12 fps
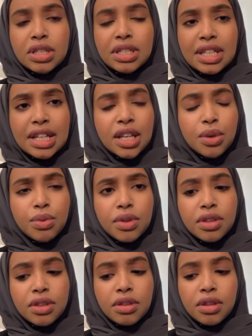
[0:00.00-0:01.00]
dealing
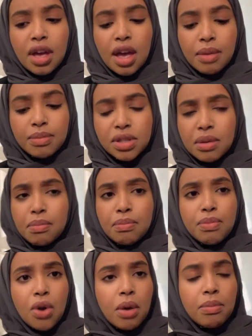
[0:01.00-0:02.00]
with some
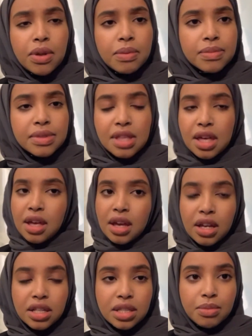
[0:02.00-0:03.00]
problems that the
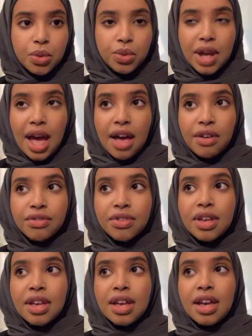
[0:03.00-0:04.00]
customer would have.
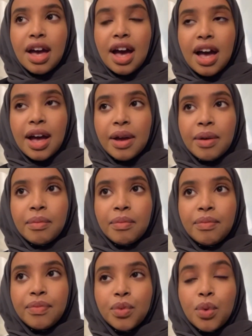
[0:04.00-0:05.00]

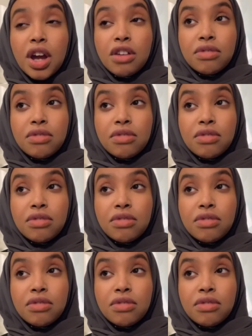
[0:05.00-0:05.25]
What I